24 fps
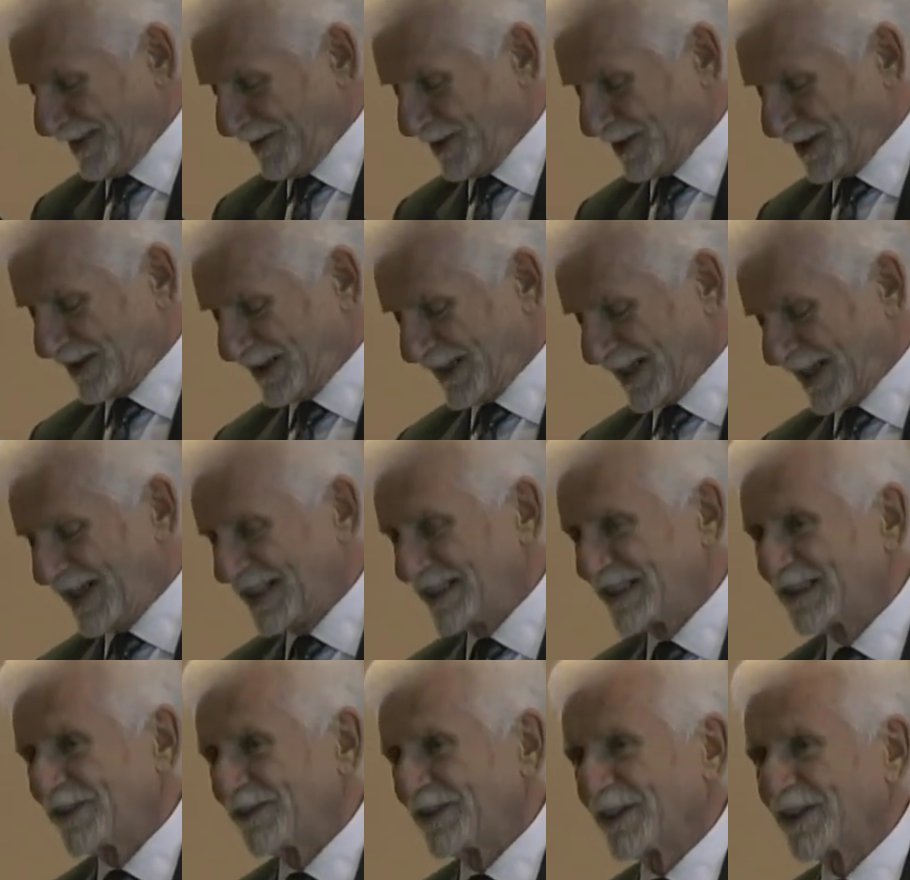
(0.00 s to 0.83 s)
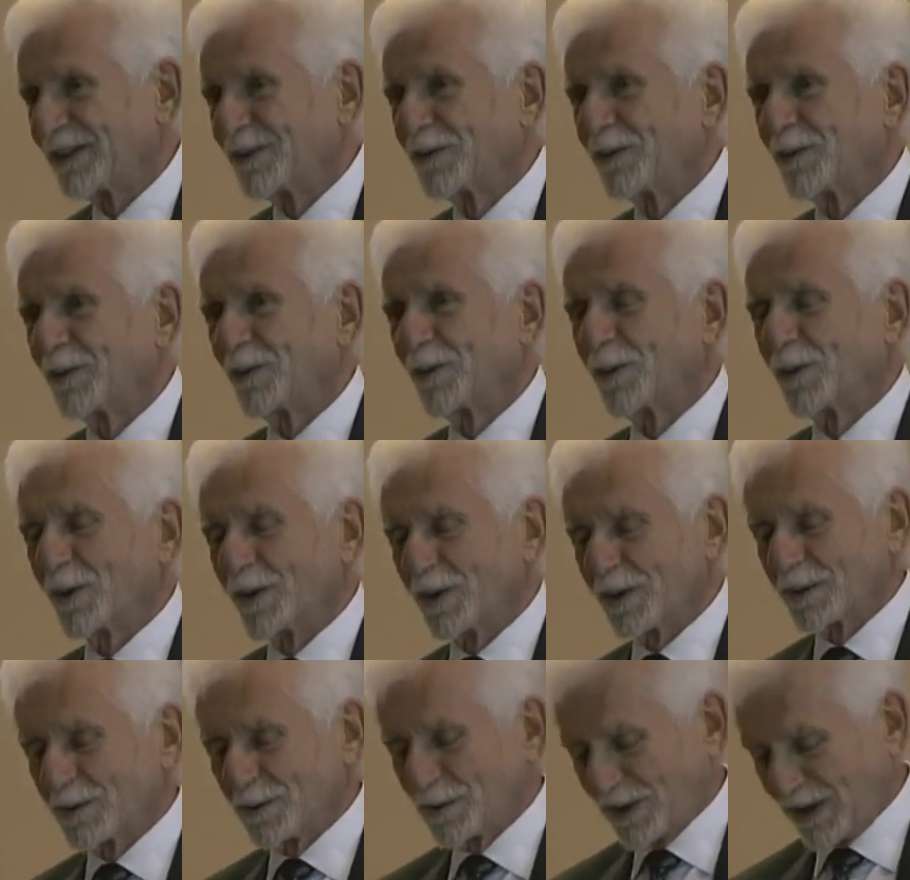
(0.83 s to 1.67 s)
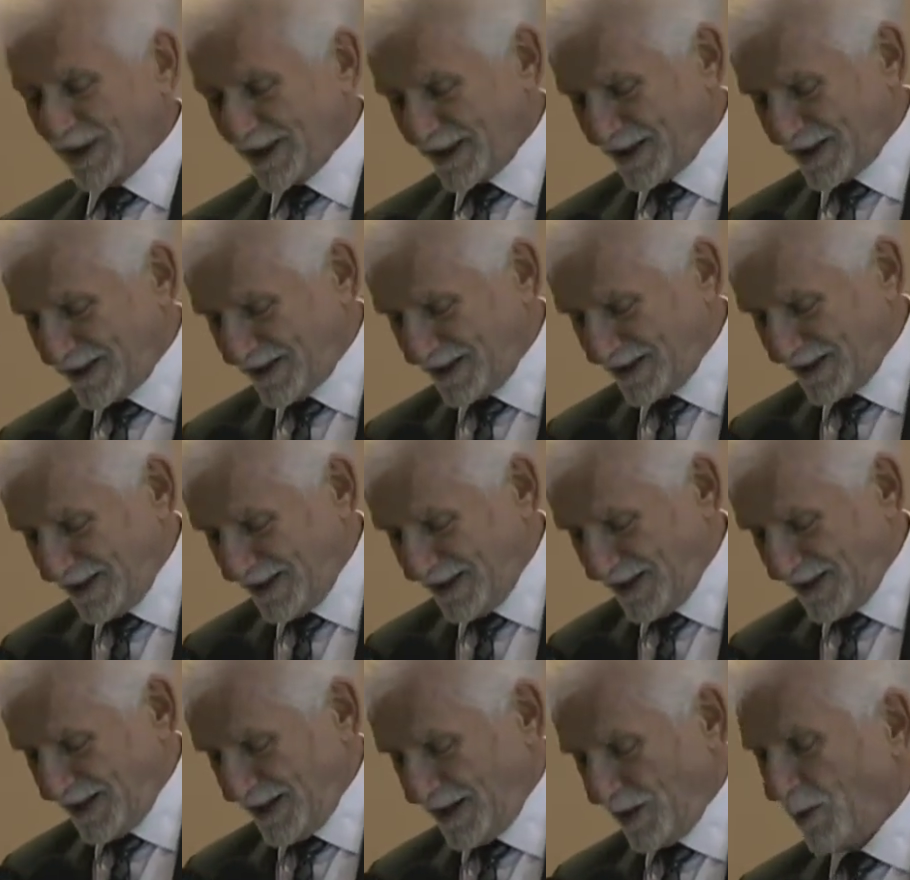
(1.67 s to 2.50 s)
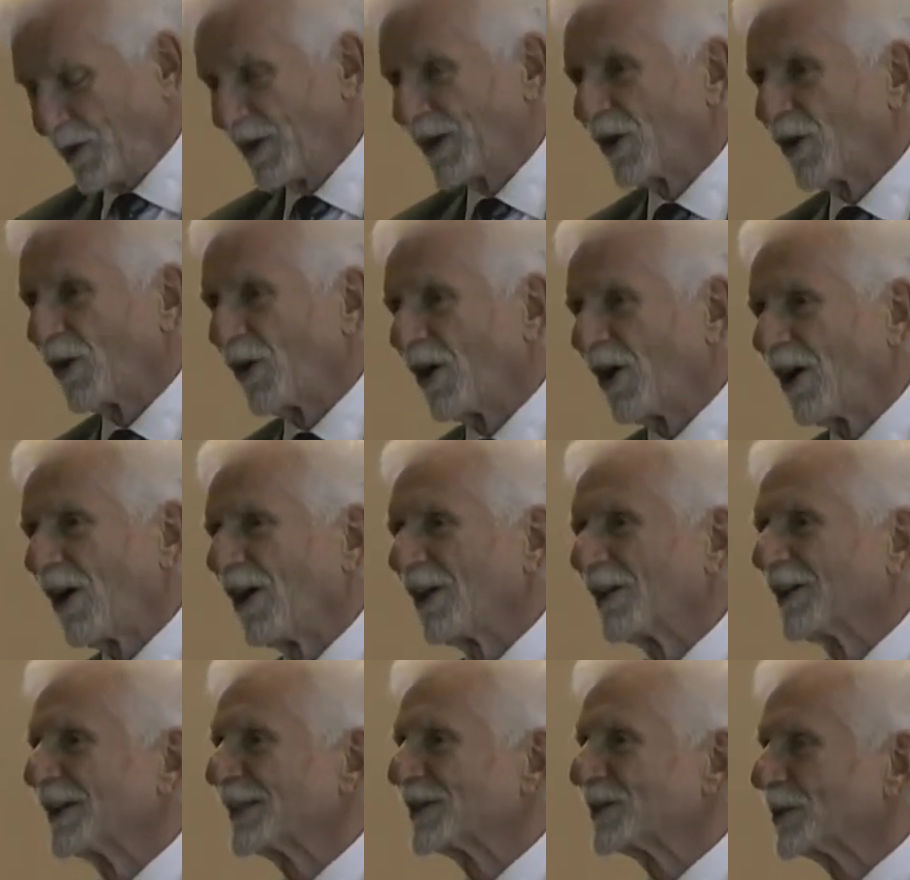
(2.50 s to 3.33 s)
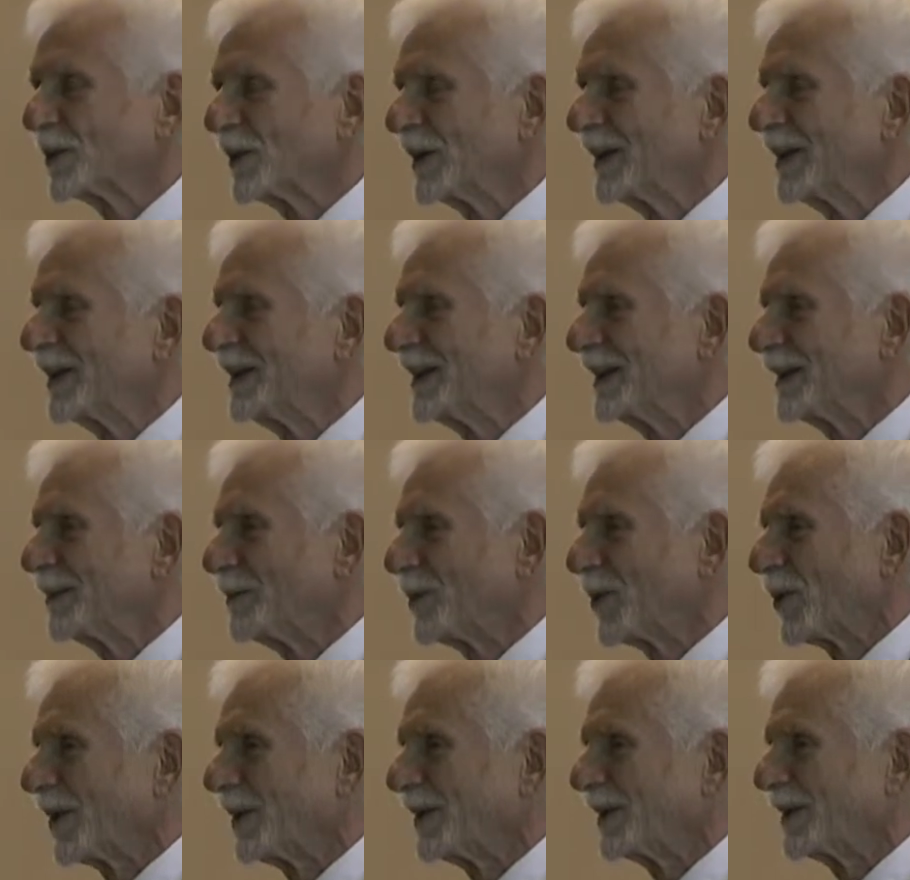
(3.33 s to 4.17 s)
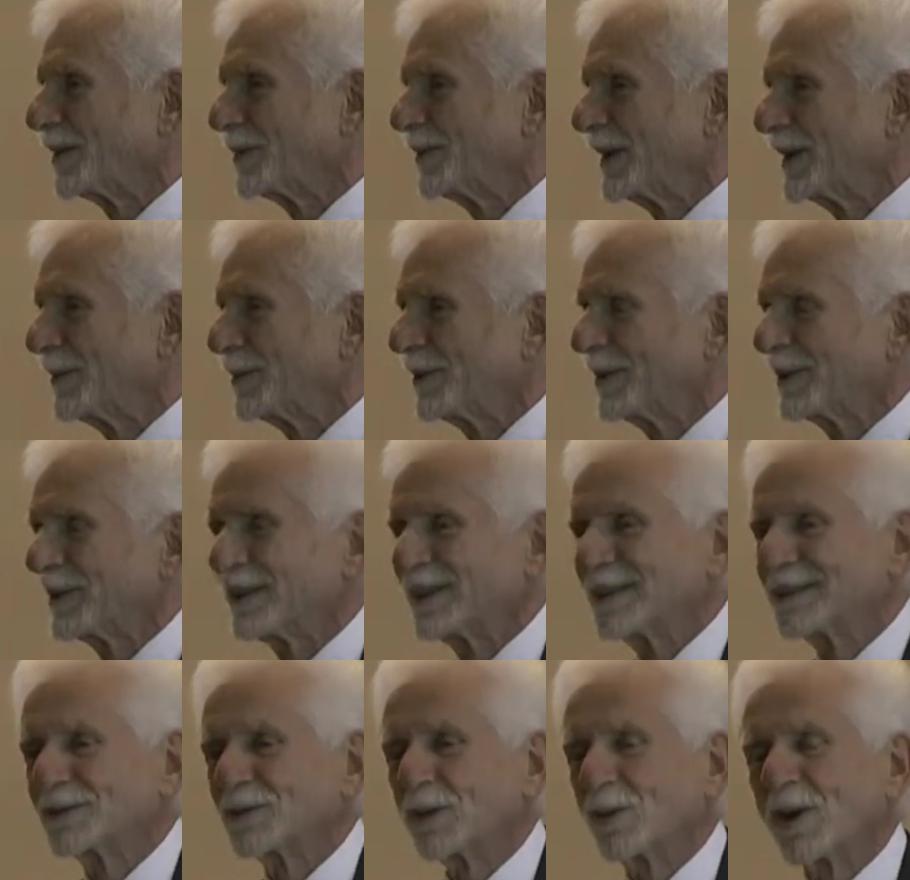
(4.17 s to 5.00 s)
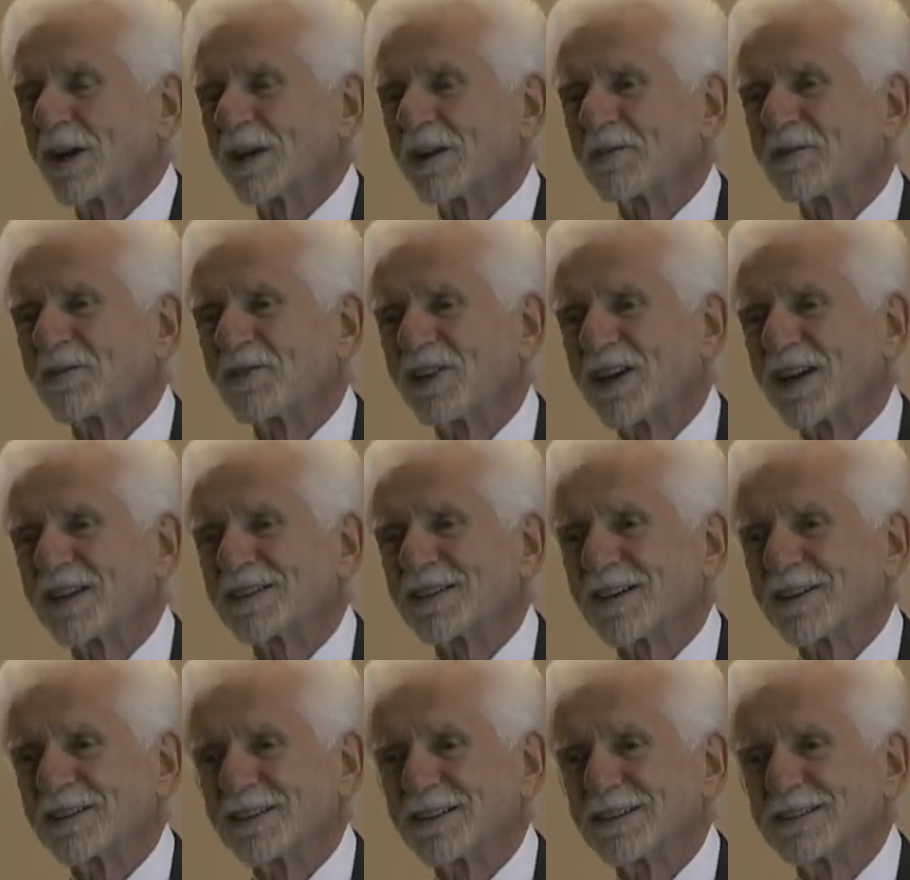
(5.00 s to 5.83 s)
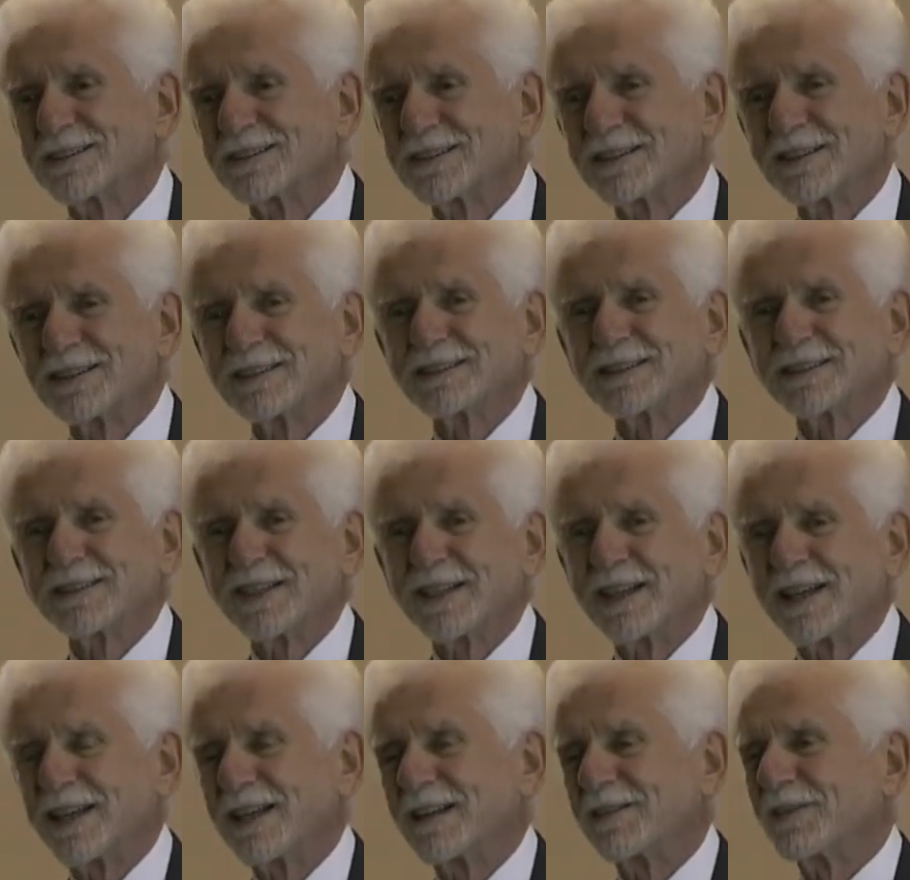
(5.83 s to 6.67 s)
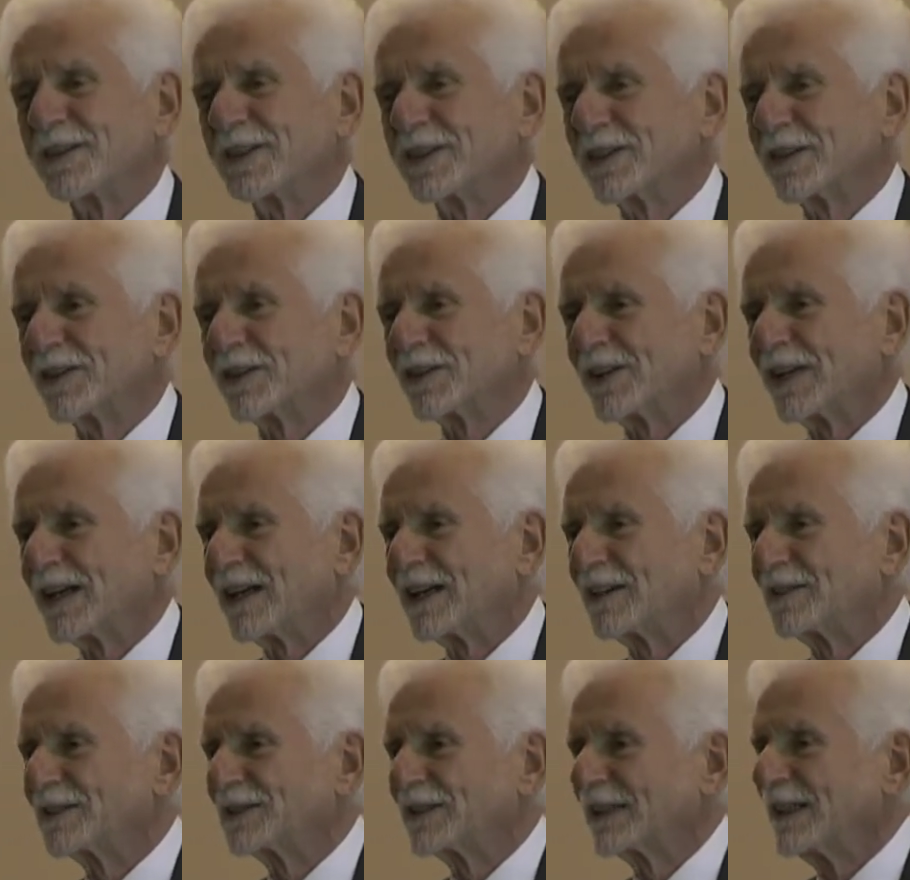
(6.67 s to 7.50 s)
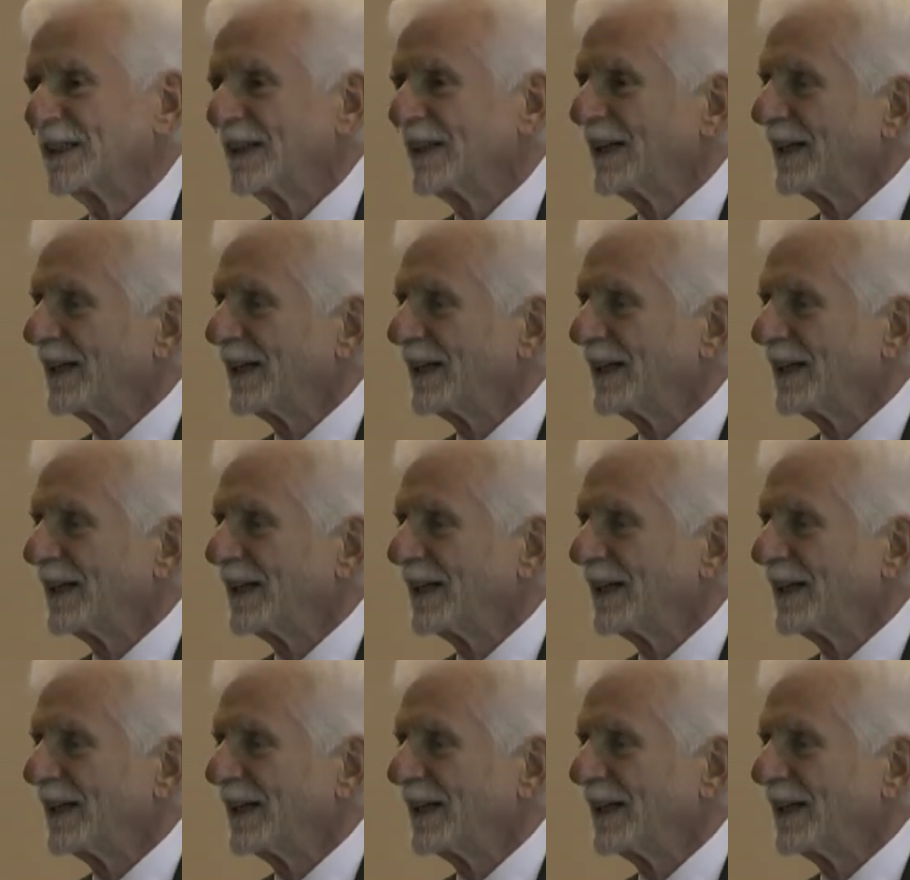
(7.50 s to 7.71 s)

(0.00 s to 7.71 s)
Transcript: with scientific wordplay, when all that's really important to people is what effect are these things going to have on their lives?